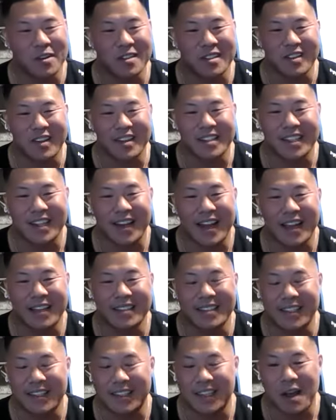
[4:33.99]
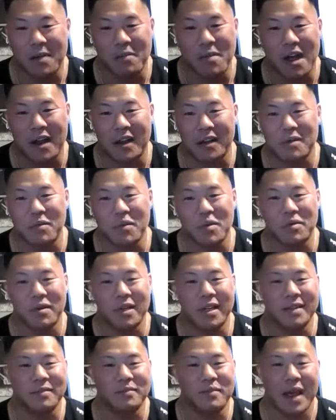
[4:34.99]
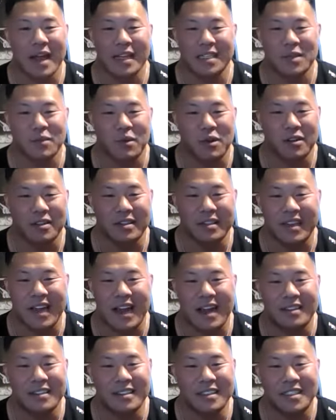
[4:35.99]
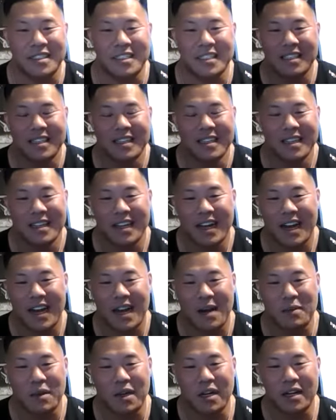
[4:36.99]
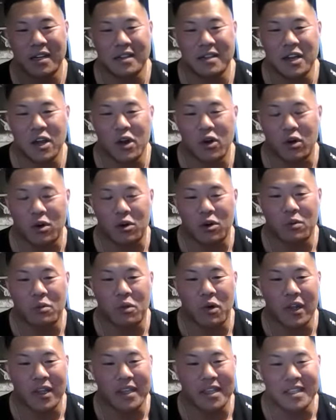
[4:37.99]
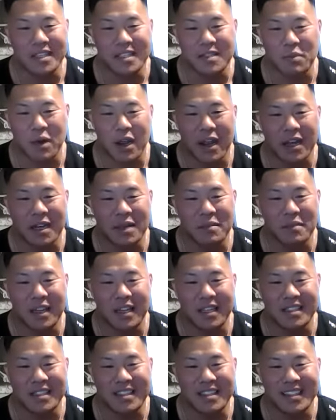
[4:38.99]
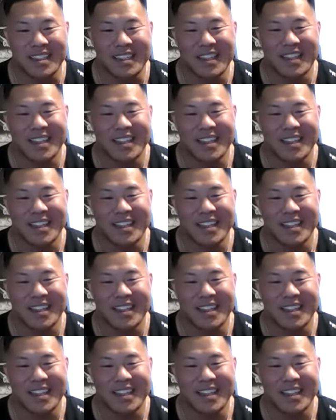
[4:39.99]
So I said, hey, like, I'm not going to be playing basketball in college. No Earl Boykins by any means.